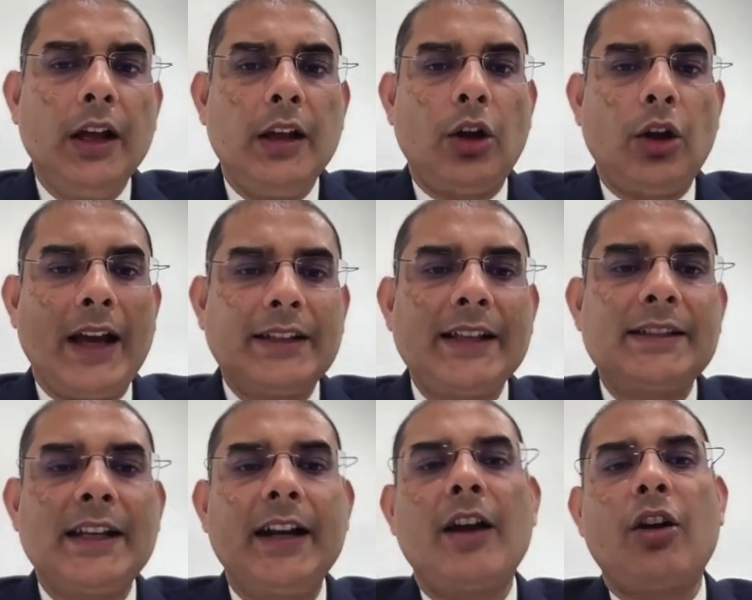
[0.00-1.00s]
Now, as I
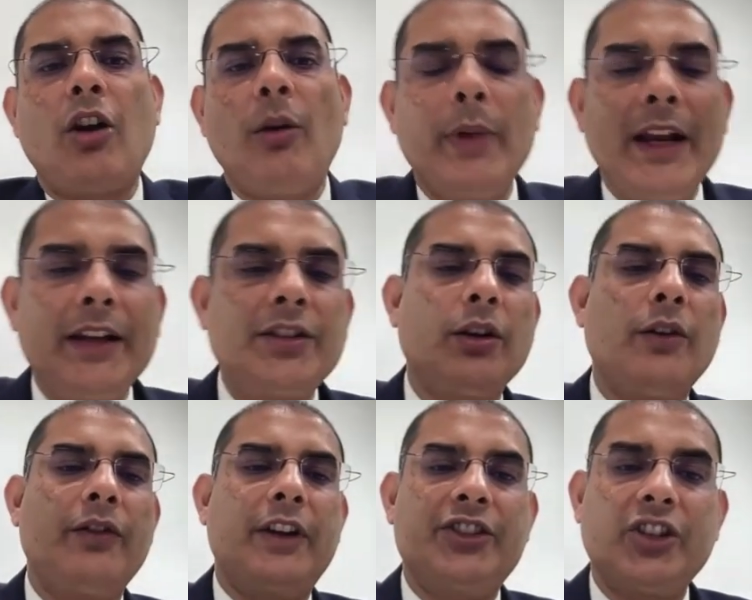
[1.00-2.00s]
said, a combination
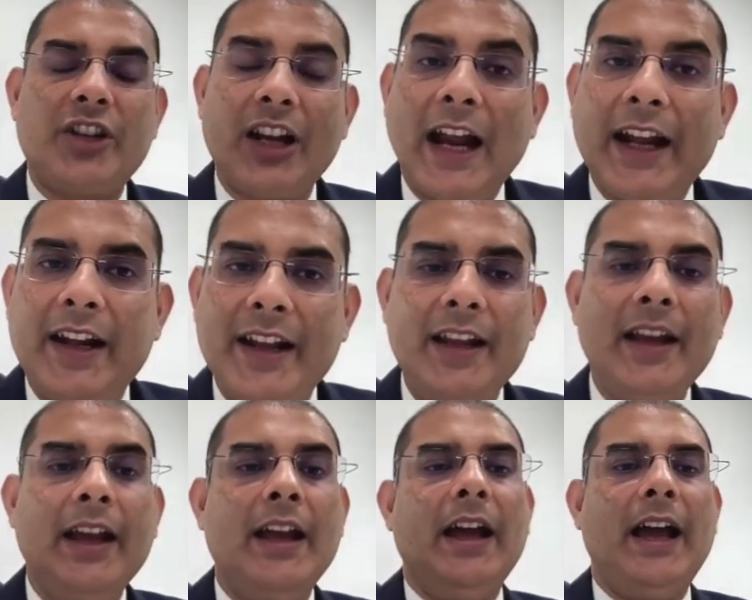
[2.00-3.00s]
of digital ID
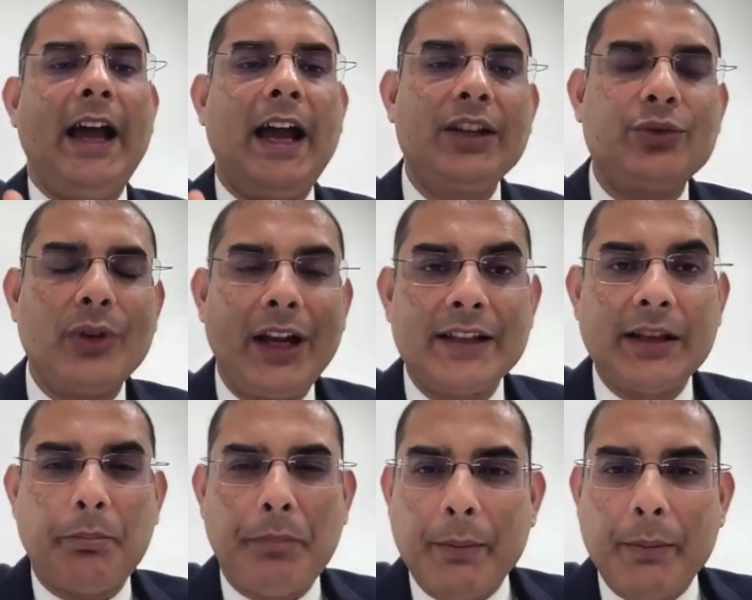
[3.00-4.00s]
as well as a
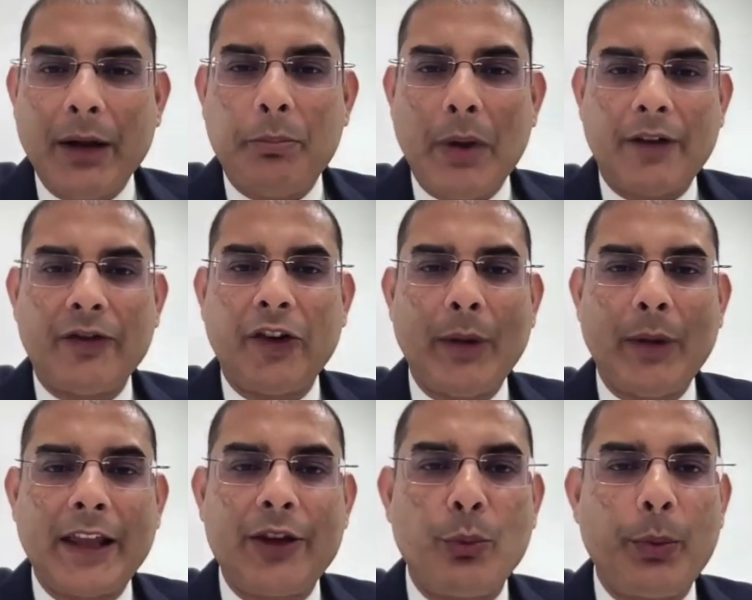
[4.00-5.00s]
payment platform
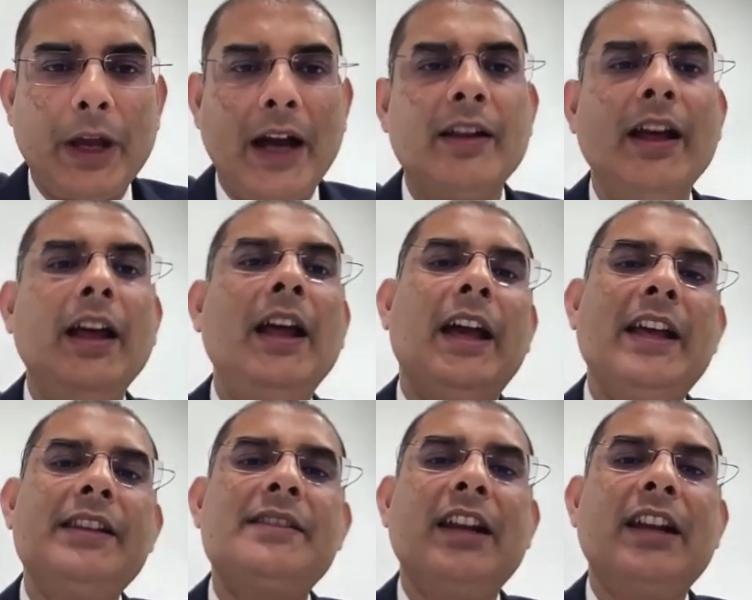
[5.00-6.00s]
like UPI
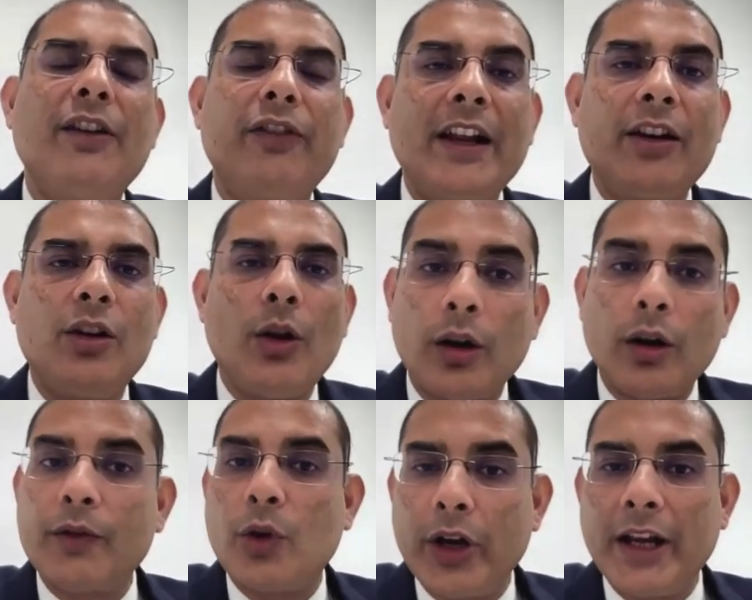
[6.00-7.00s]
is delivering a lot
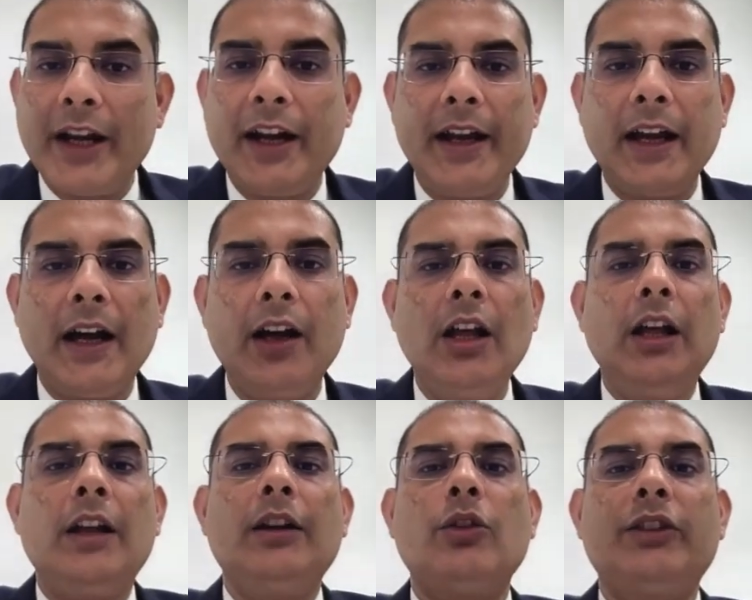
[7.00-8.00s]
of good in India.
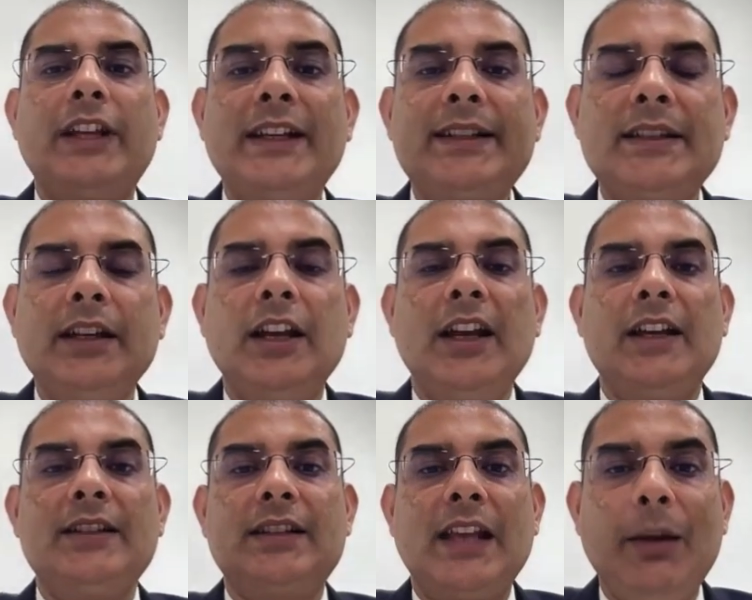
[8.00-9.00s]
Now, this
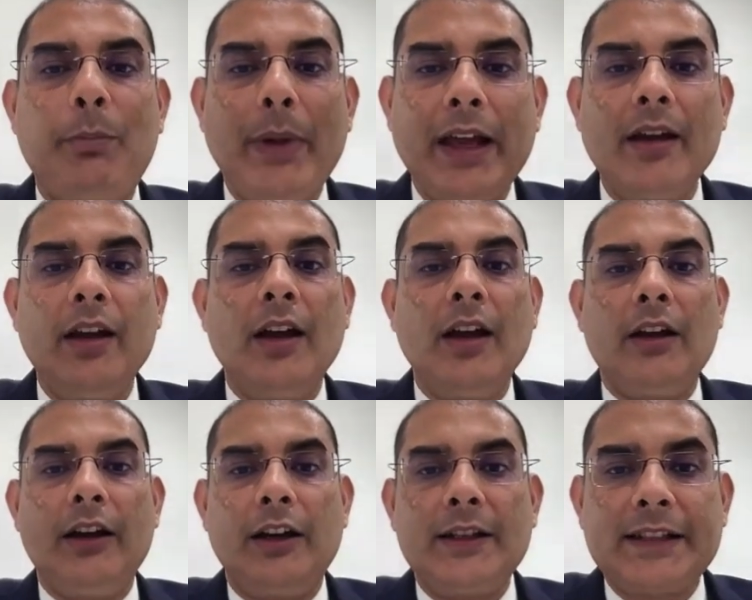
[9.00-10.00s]
is helping
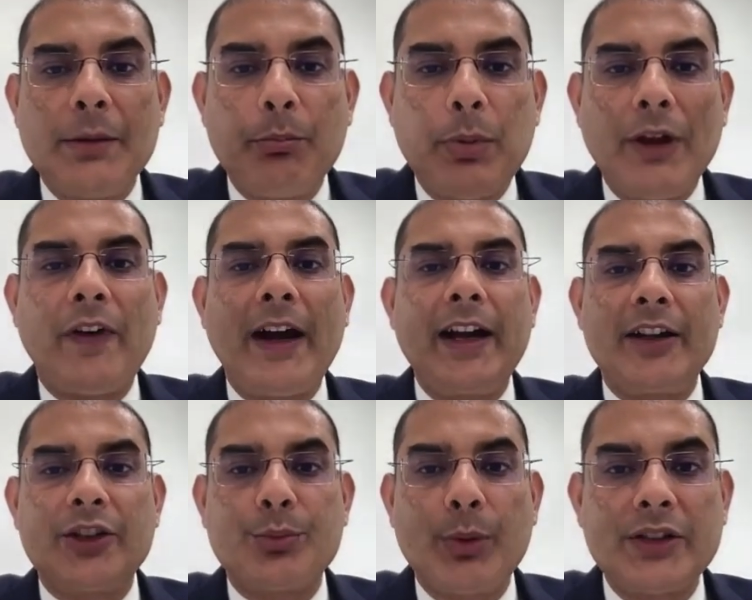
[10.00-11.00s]
simplify
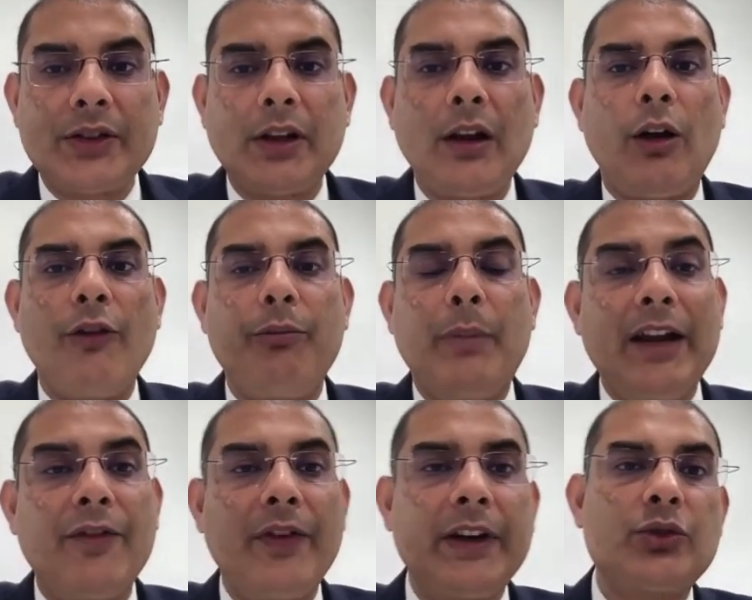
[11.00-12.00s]
dispersal of
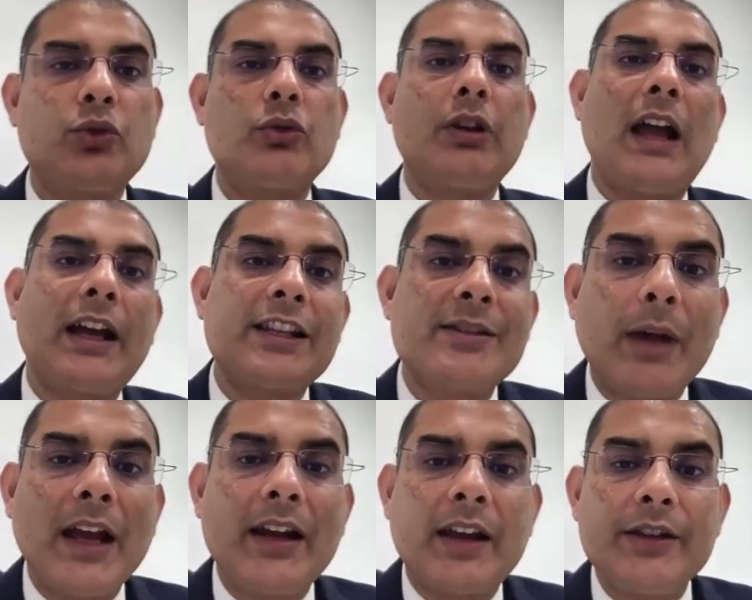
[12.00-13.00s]
benefits to the last
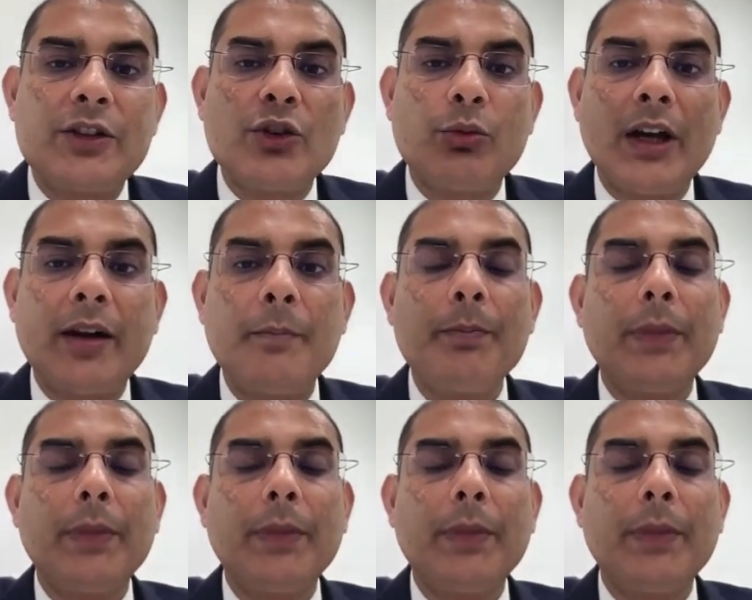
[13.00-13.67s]
mile consumer.